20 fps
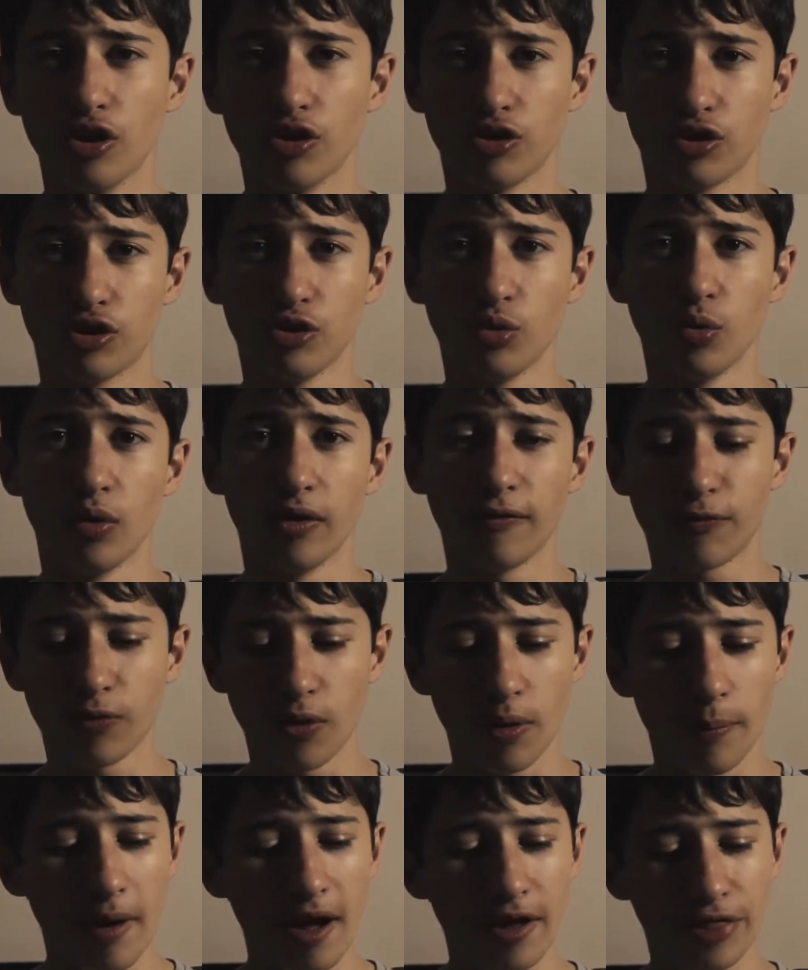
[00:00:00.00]
do it for
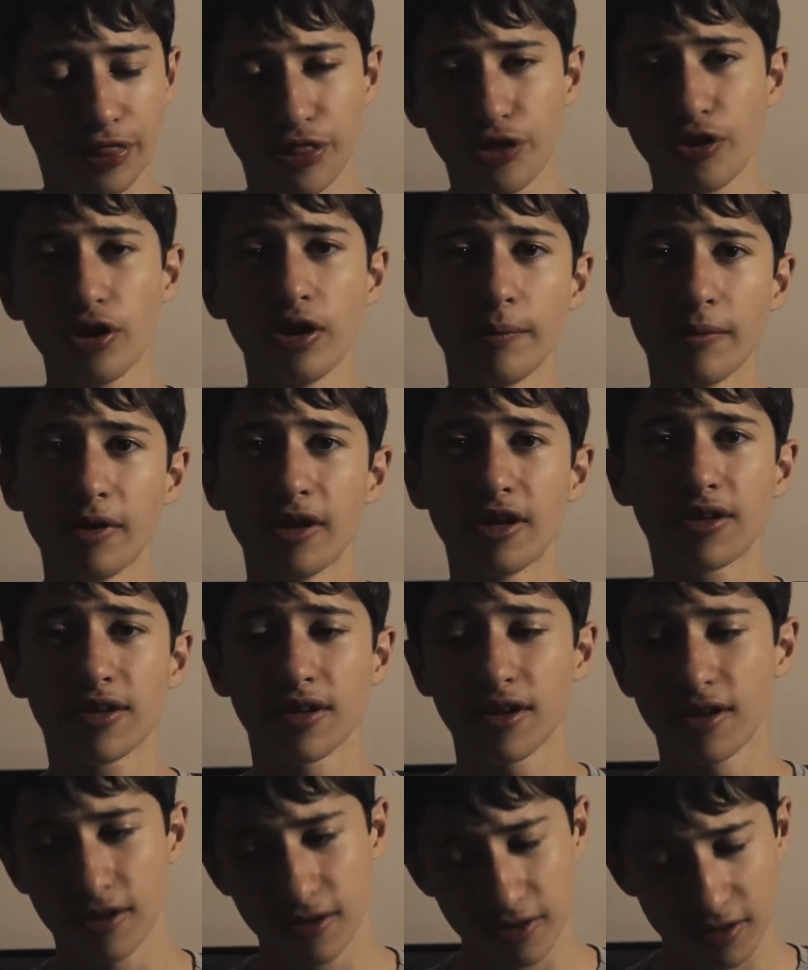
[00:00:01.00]
about 30 minutes,
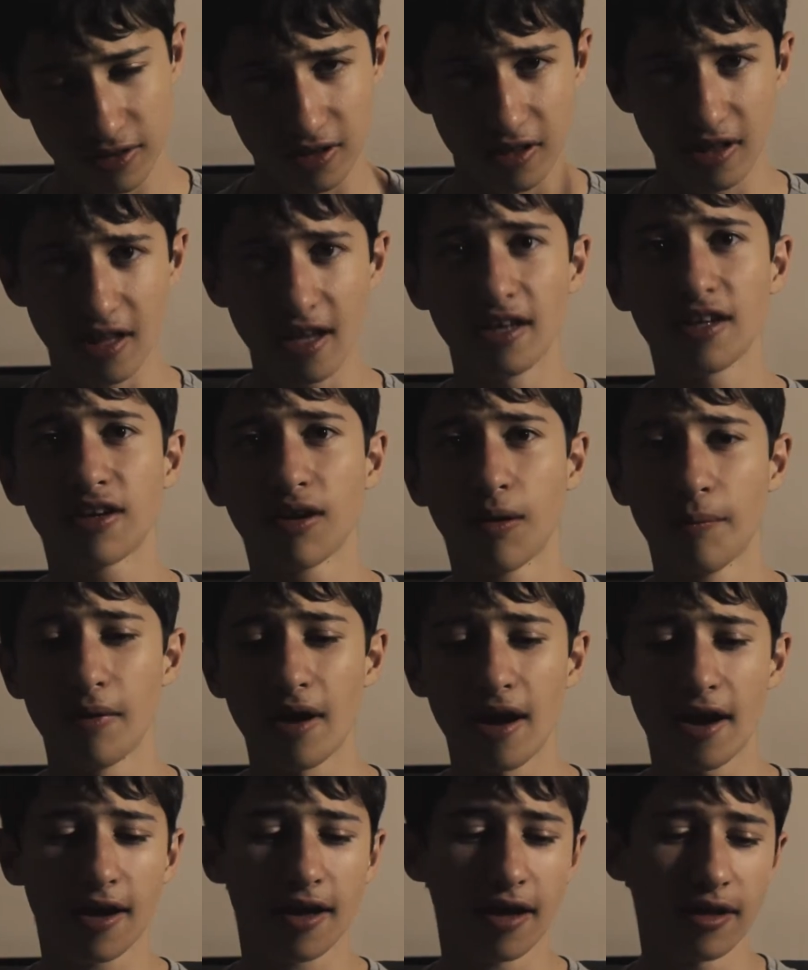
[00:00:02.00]
then come
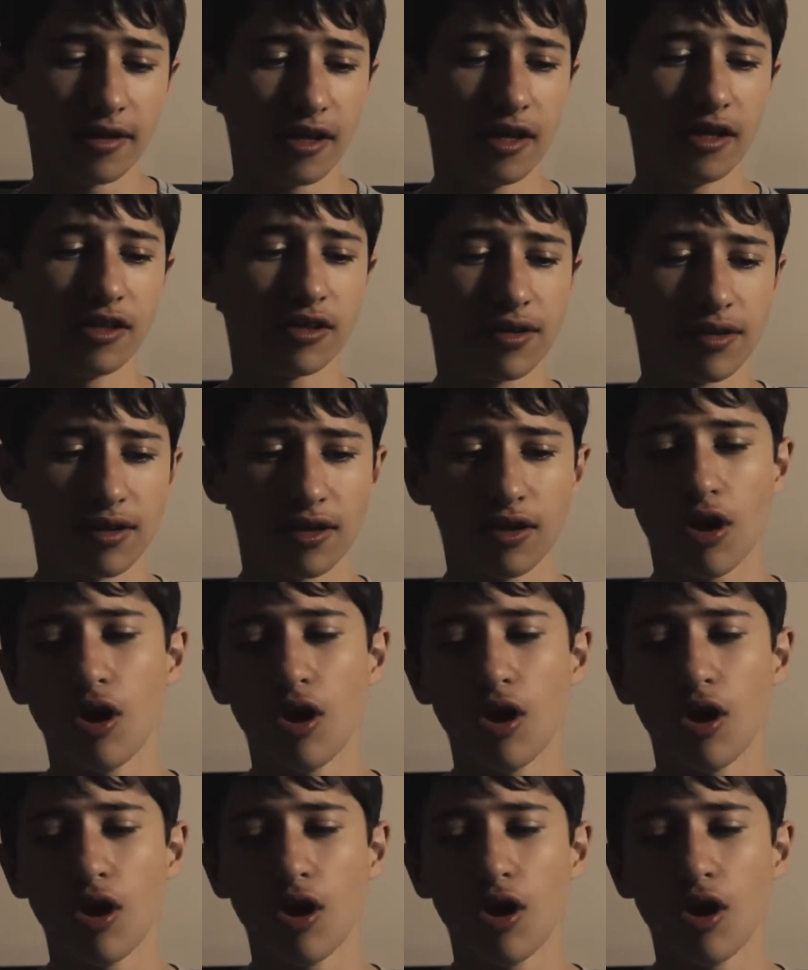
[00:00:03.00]
back and then see,